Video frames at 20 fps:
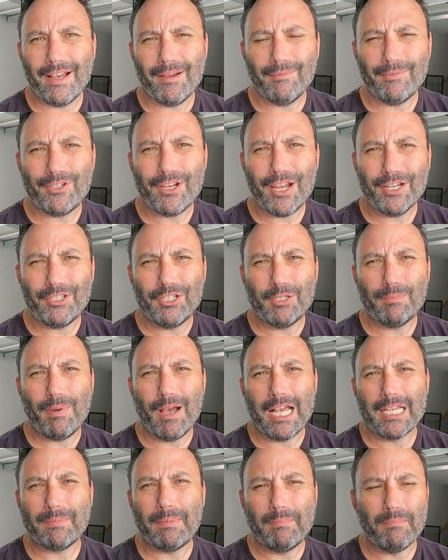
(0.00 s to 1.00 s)
um, Jack just
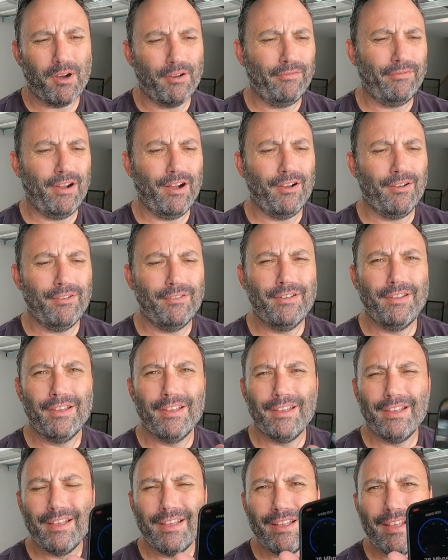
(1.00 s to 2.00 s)
passed me my phone
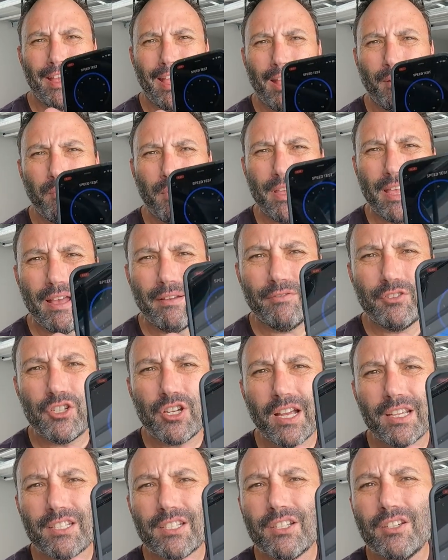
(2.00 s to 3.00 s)
and we have
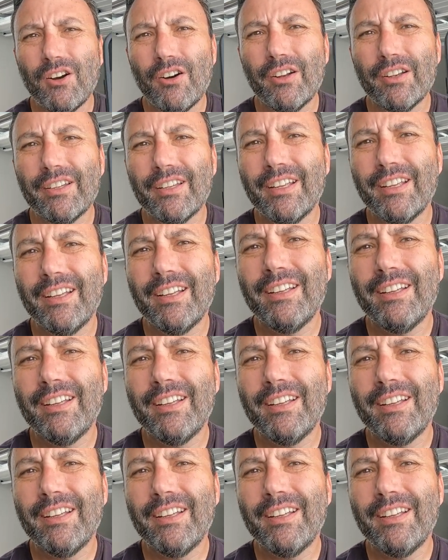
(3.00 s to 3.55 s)
just got